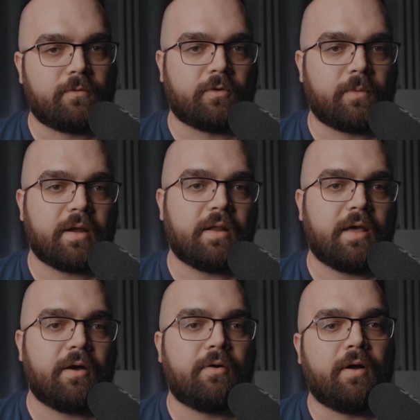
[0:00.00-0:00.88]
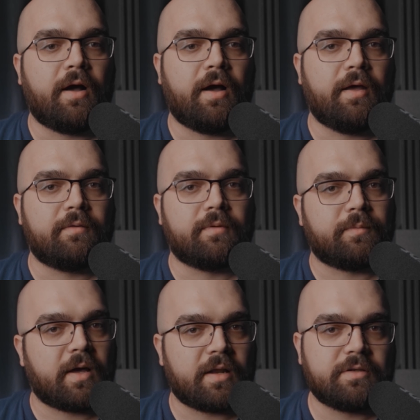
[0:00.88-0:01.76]
right now I'm
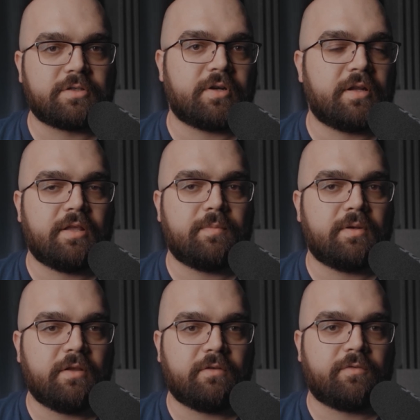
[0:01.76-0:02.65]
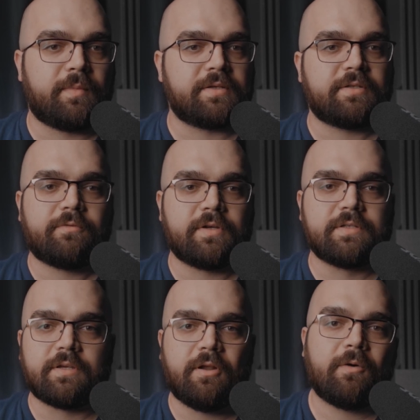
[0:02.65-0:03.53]
kind of just trying to keep it easy for myself
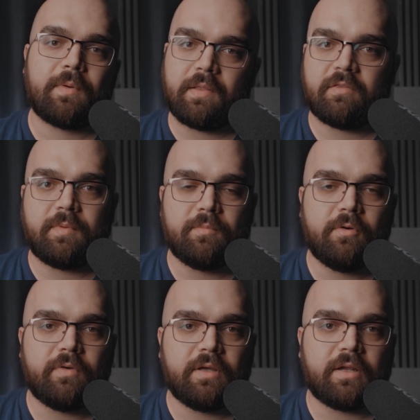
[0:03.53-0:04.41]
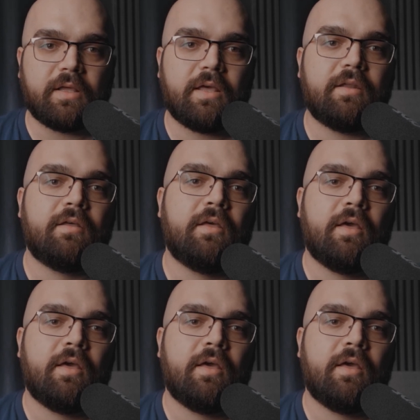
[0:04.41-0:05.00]
because I know I'm going to have to be moving it again.